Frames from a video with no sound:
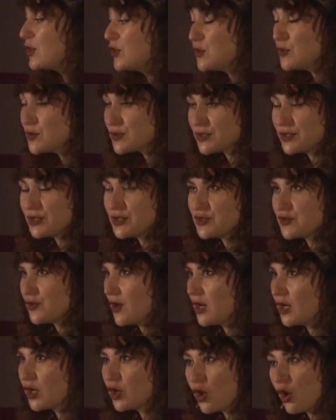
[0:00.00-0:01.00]
use the
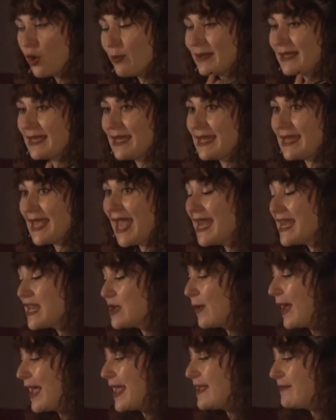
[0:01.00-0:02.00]
drug commonly
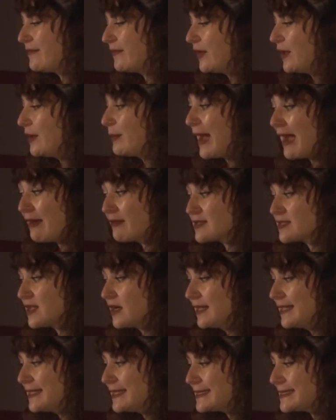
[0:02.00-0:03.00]
anyway for
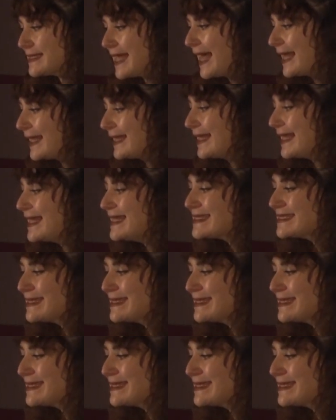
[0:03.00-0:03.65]
parasites. And it's